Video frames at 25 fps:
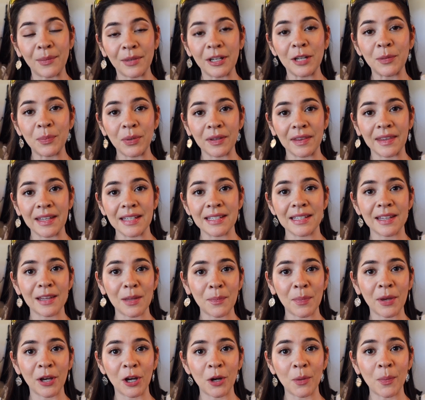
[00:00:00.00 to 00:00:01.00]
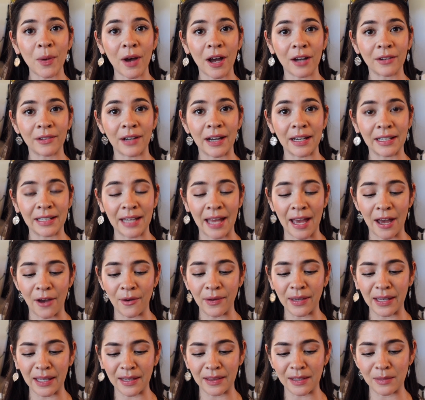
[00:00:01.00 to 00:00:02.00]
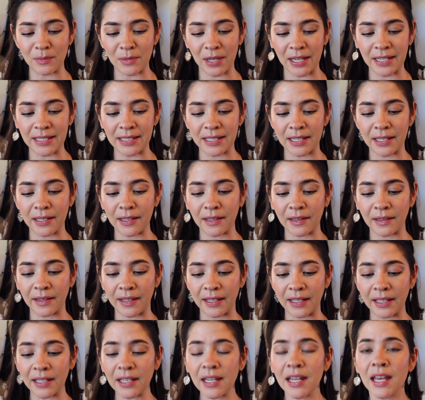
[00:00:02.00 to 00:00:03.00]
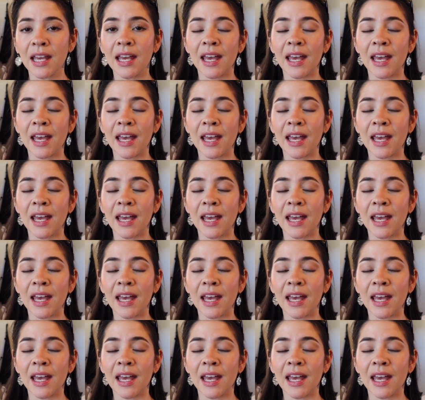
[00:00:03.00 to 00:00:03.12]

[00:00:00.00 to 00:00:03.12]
gonna put these in the pickle pot right now and get them nice and clean.